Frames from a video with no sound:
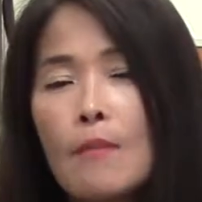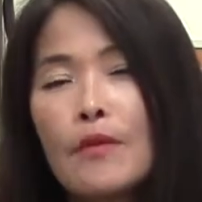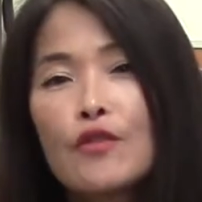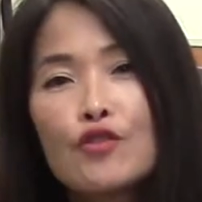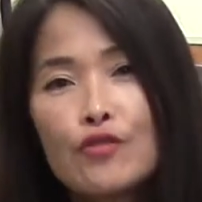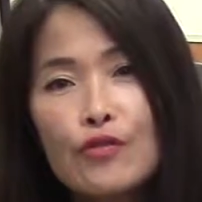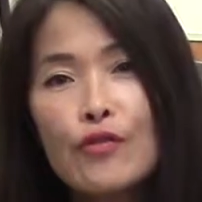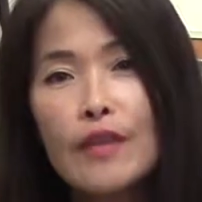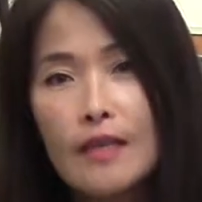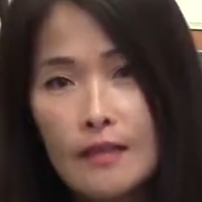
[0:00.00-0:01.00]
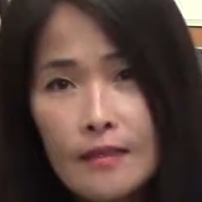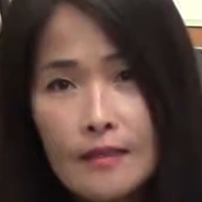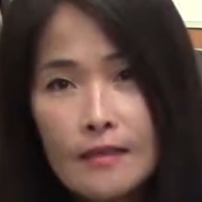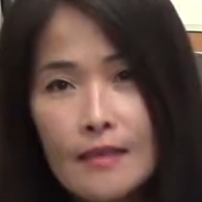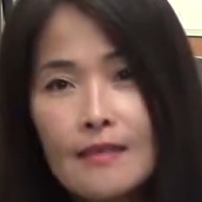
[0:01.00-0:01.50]
But the truth
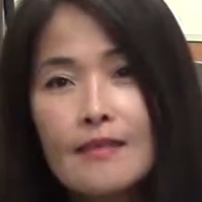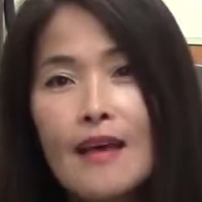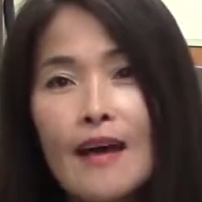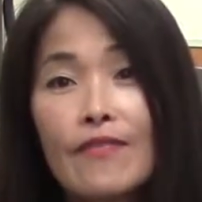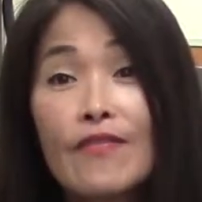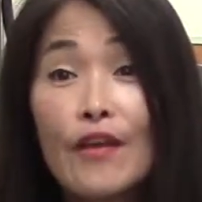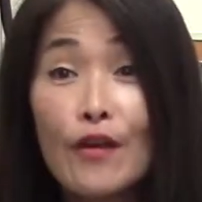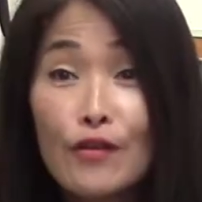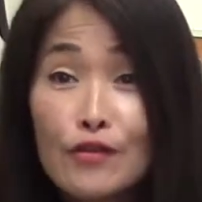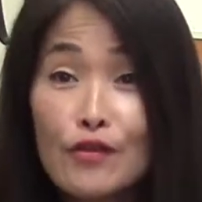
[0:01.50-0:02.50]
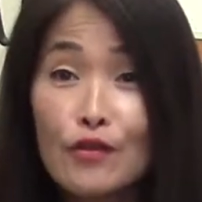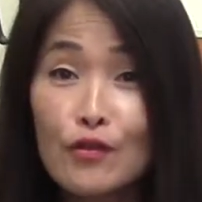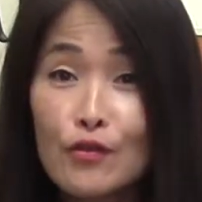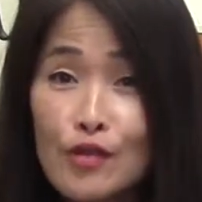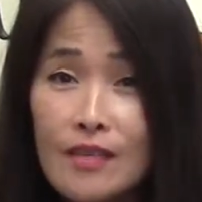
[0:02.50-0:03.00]
is, is that their
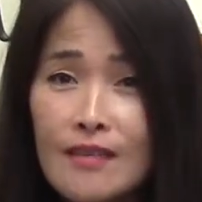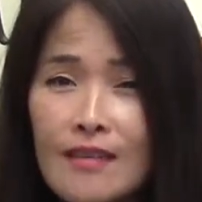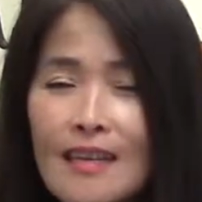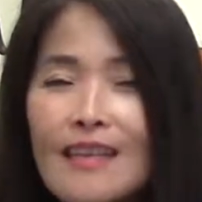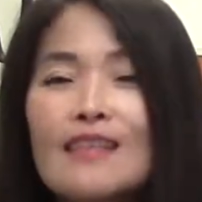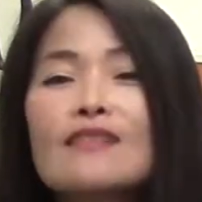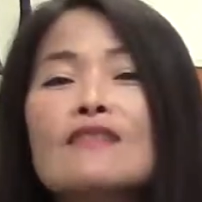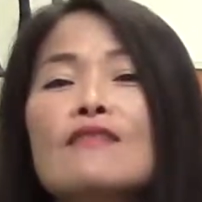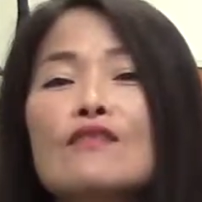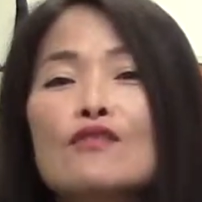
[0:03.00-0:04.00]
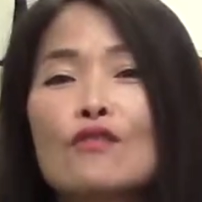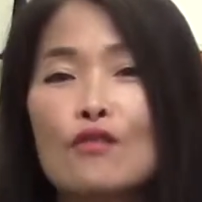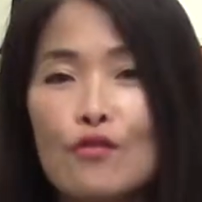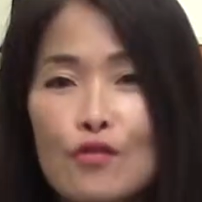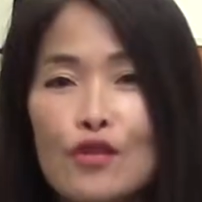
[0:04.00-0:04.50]
solution isn't the
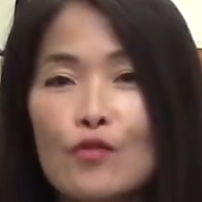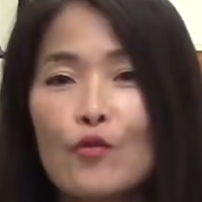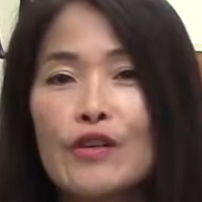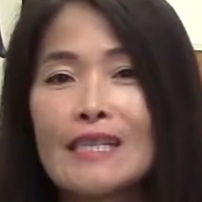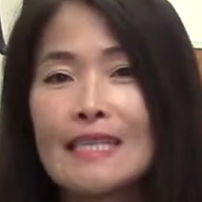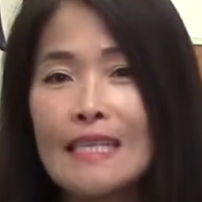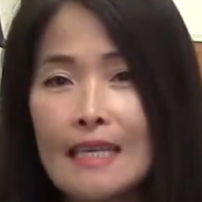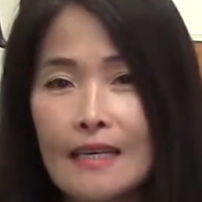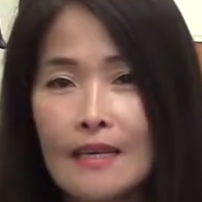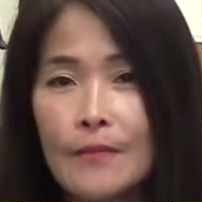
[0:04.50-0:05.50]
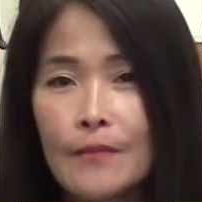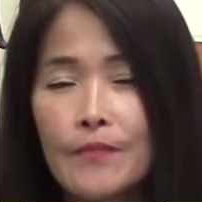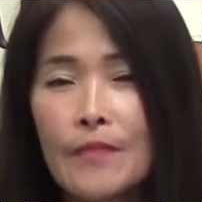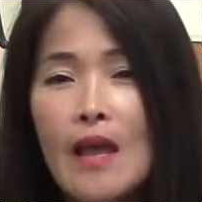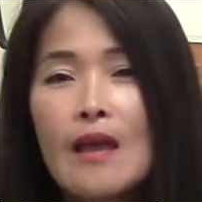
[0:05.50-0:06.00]
solution we're seeking.
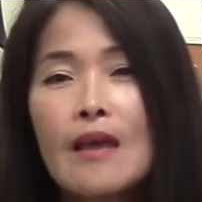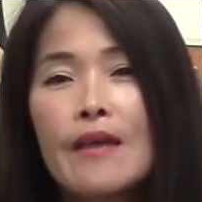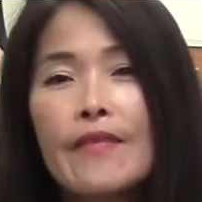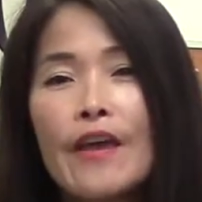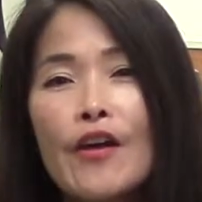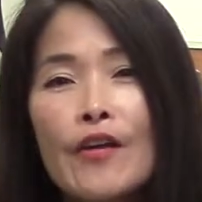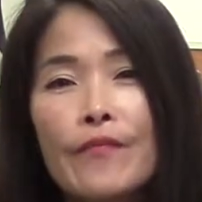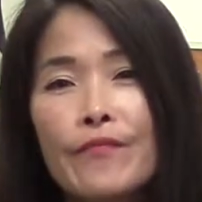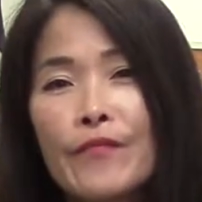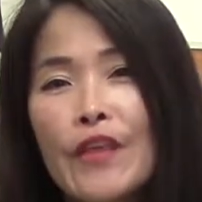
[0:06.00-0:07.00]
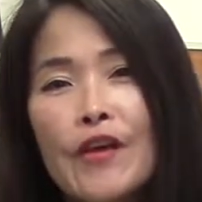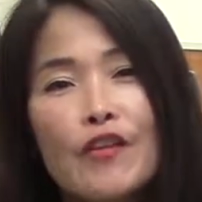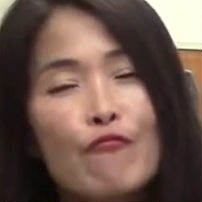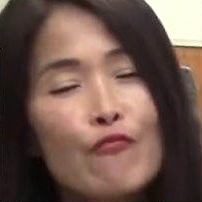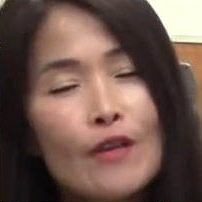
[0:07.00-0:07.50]
They are, they
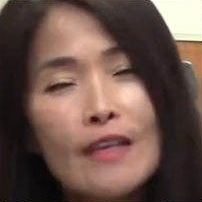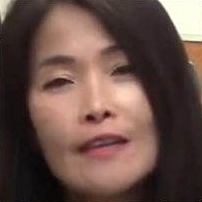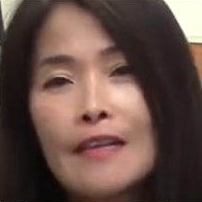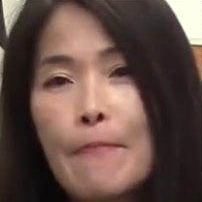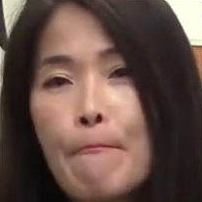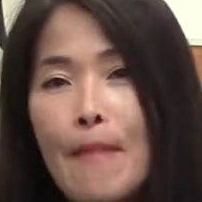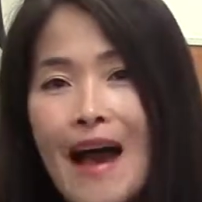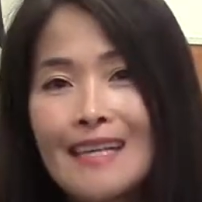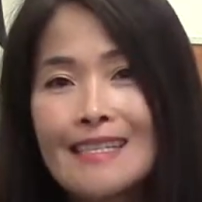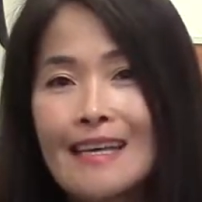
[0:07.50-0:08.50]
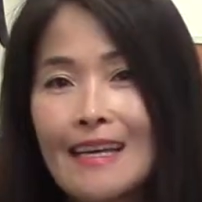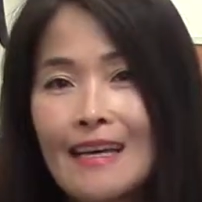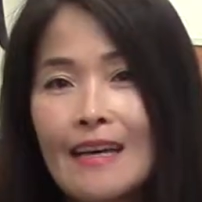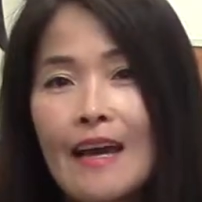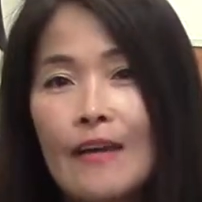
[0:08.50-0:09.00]
are really good at
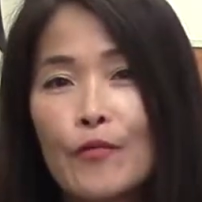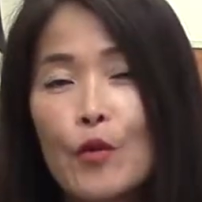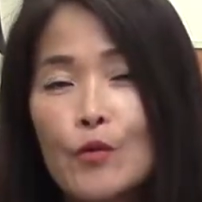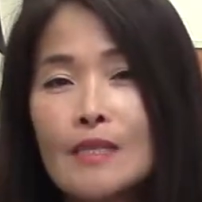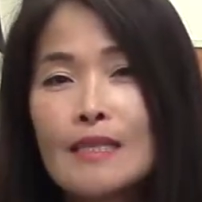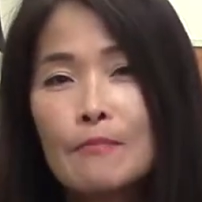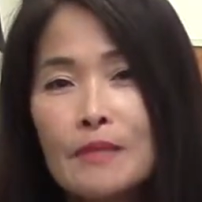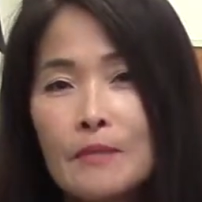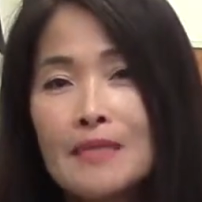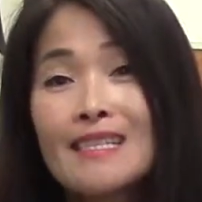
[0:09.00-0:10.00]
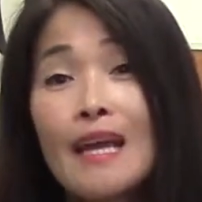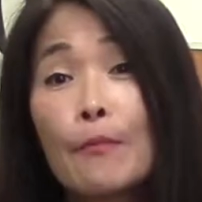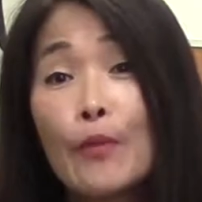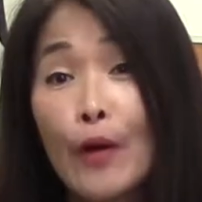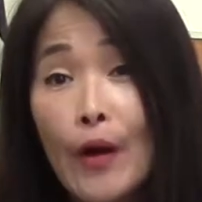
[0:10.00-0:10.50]
masking those symptoms
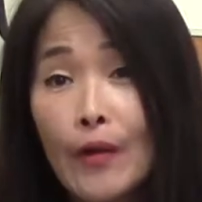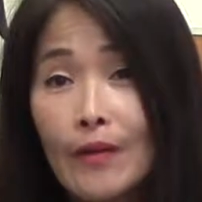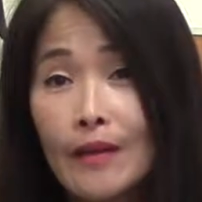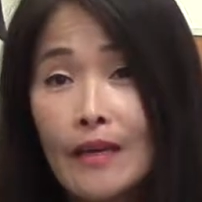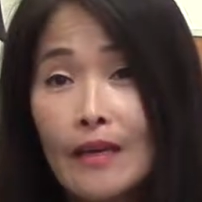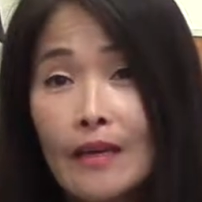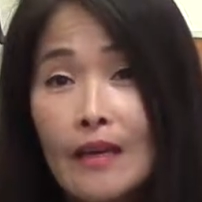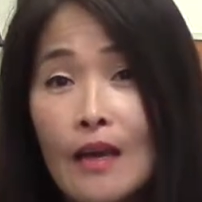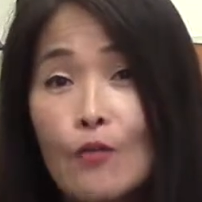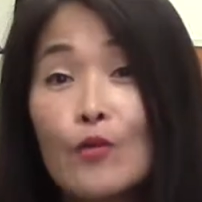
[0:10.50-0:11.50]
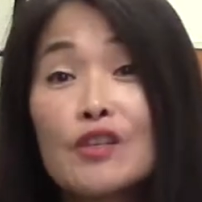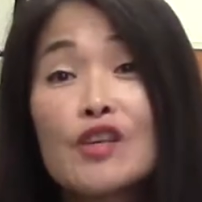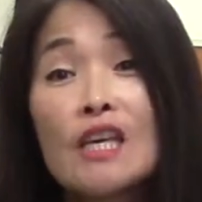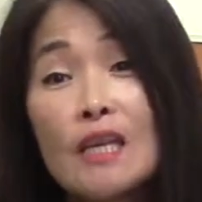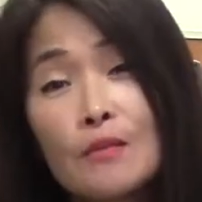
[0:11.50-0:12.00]
temporarily, which
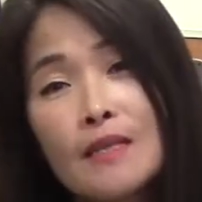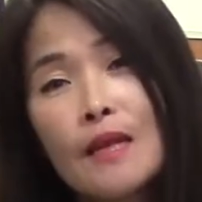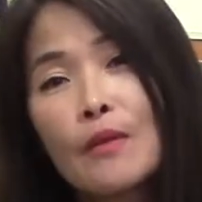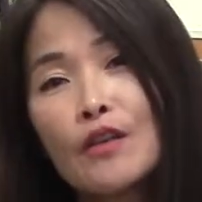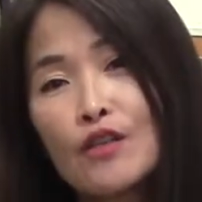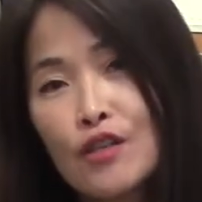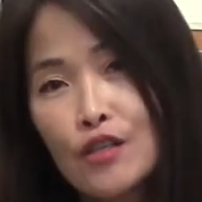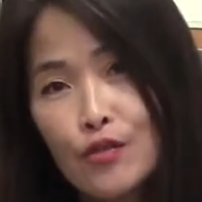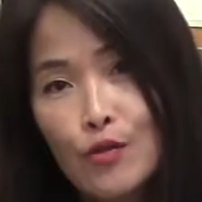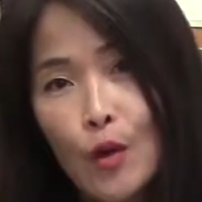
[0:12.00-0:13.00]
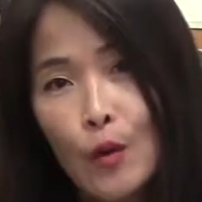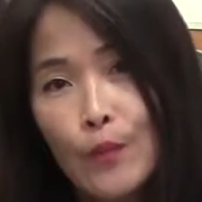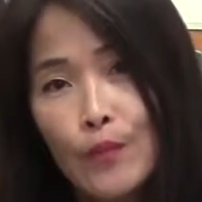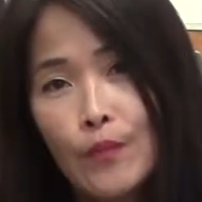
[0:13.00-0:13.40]
keeps them under control.